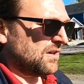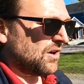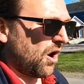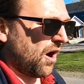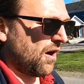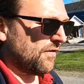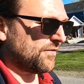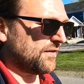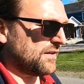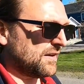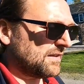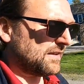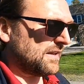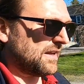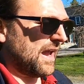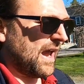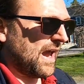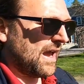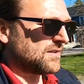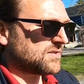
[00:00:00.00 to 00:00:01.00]

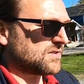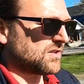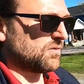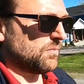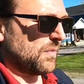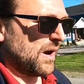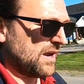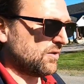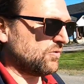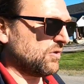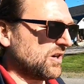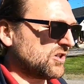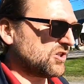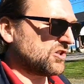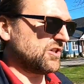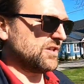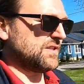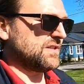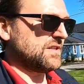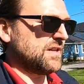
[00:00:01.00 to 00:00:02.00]
confidently answer my
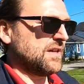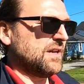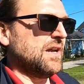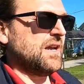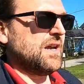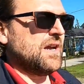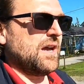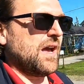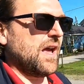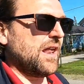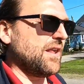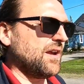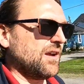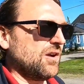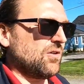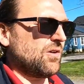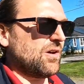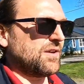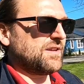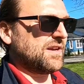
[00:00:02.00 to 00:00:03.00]
questions and then
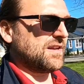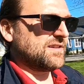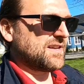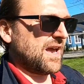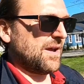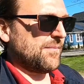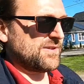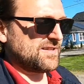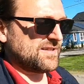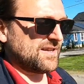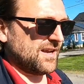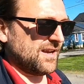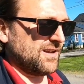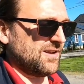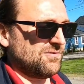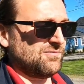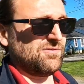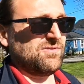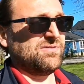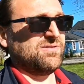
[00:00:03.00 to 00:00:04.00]
go on the exam and say,
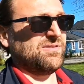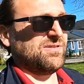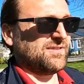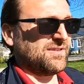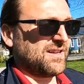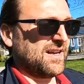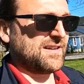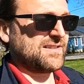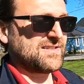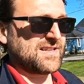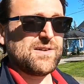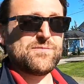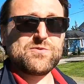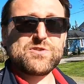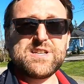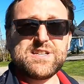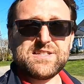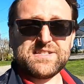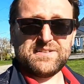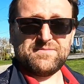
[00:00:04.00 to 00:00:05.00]
whew, that exam
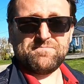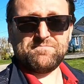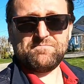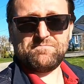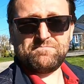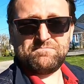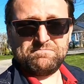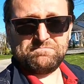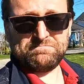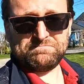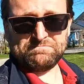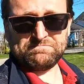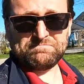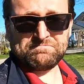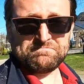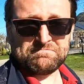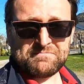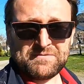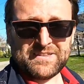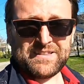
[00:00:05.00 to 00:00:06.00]
was easy.
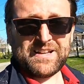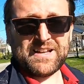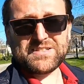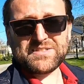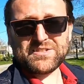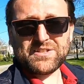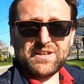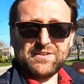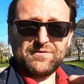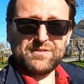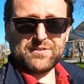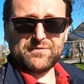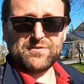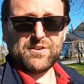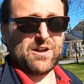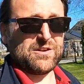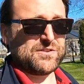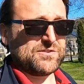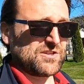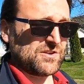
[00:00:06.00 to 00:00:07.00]
That's the level of
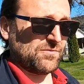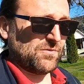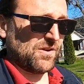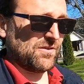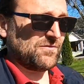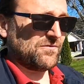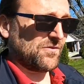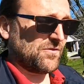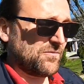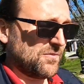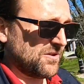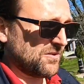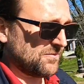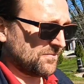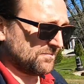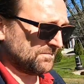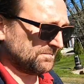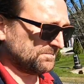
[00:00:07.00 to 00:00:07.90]
knowledge I want from you.